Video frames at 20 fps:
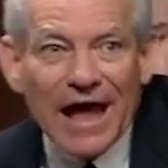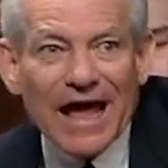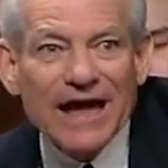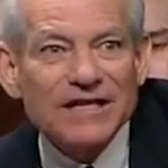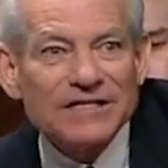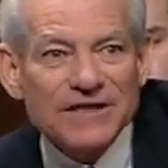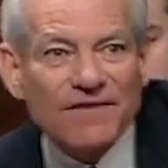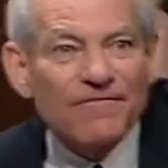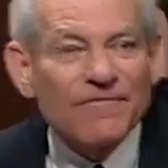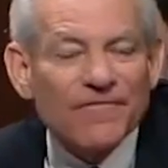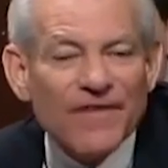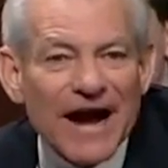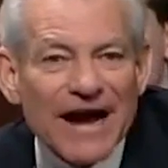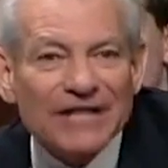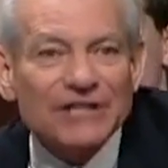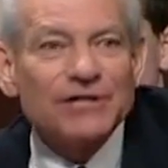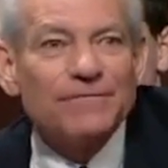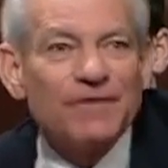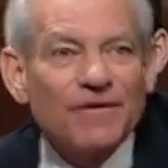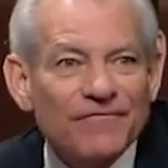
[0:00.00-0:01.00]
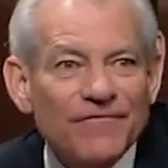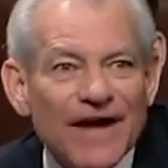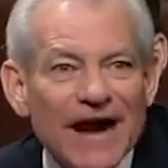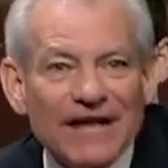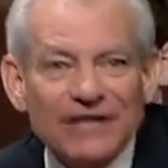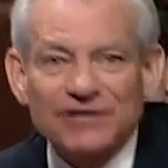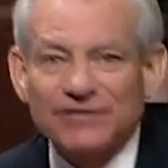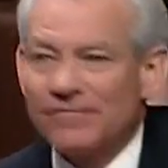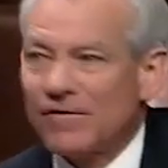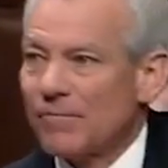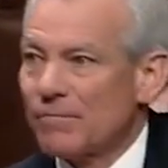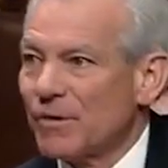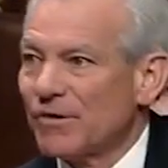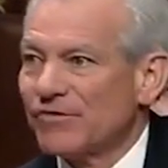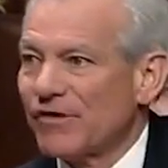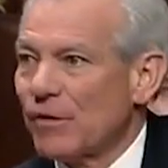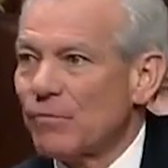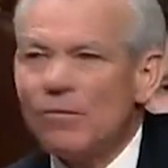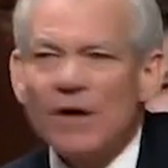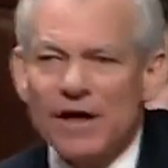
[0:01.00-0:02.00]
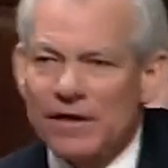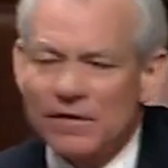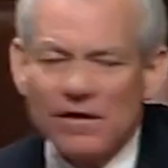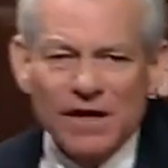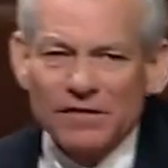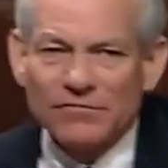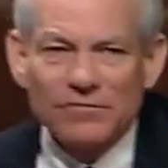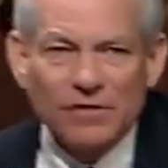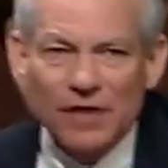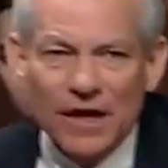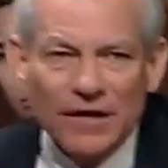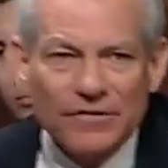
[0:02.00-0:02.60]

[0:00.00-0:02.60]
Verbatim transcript: and it's a fraction of a fraction of a percent. It's,